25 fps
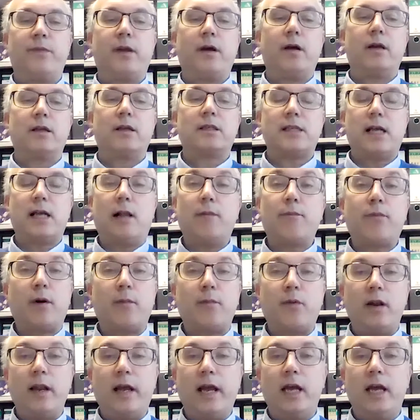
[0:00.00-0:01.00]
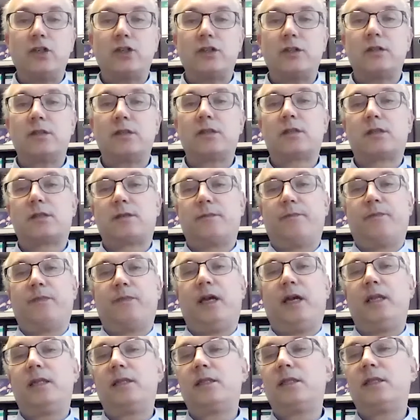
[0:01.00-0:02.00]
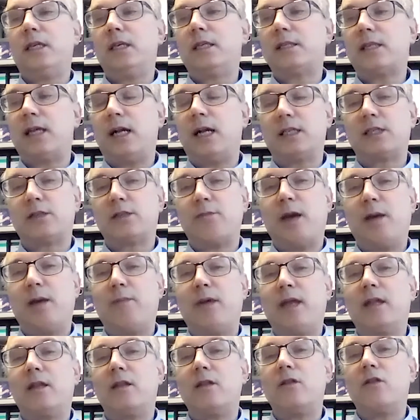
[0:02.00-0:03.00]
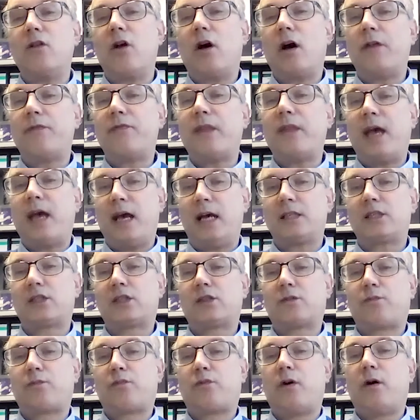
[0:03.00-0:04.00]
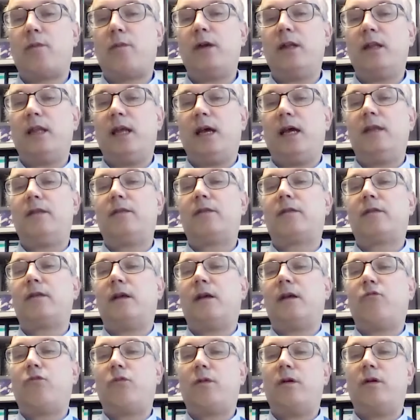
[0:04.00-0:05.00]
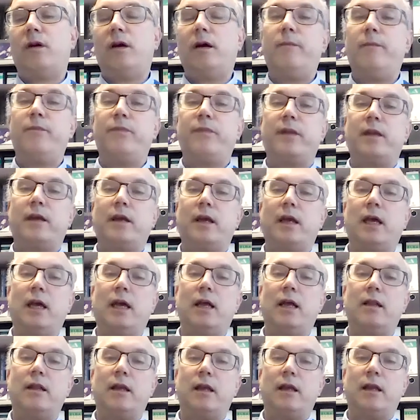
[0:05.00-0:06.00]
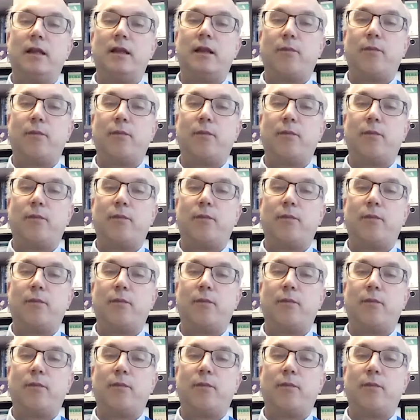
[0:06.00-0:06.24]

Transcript: cell populations, and T cells may be not as prominent in the